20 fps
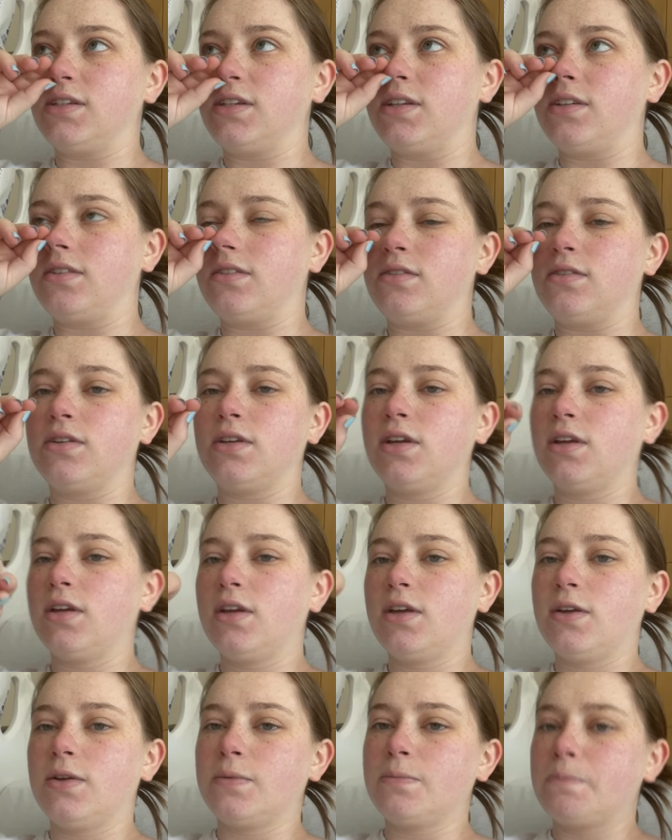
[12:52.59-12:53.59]
didn't,
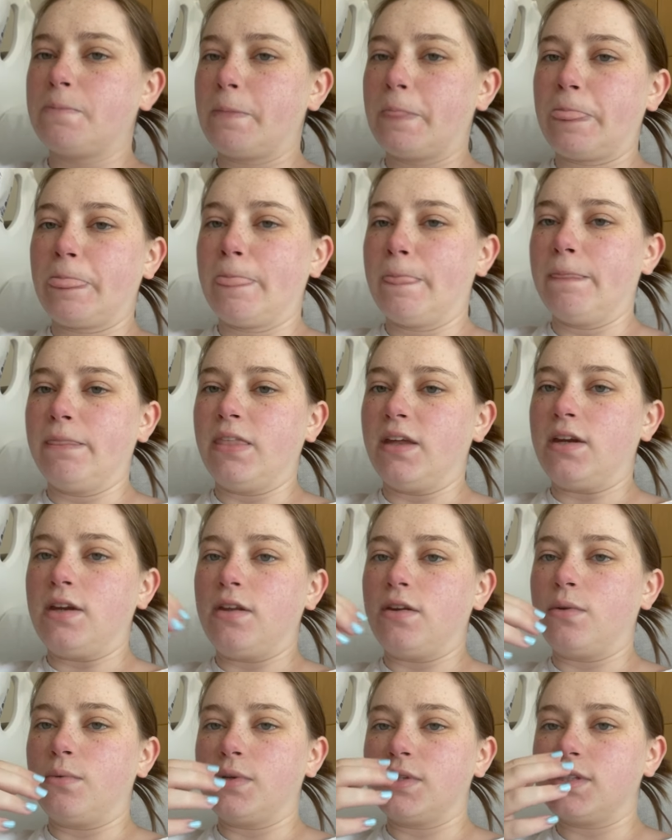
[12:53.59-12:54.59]
the
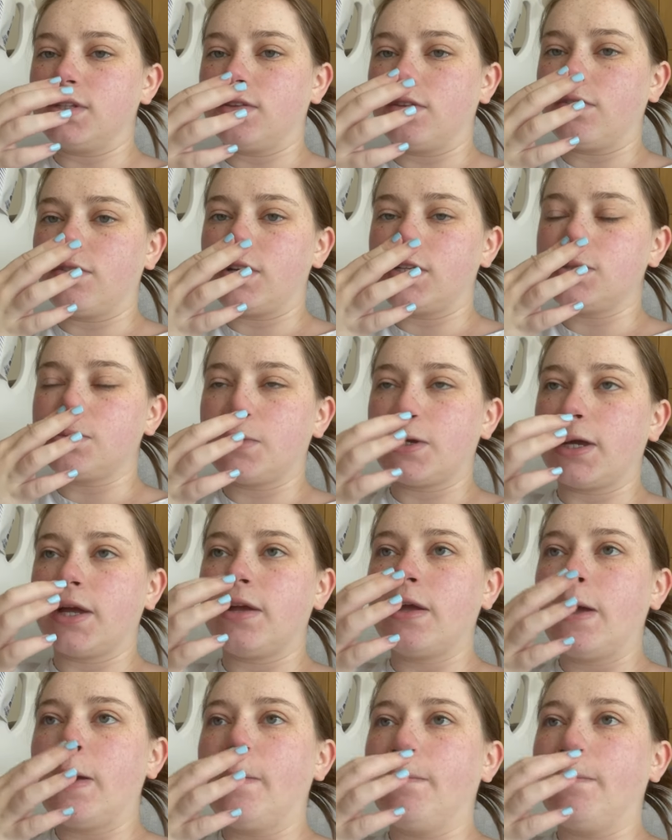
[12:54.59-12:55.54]
needle wasn't in the right spot.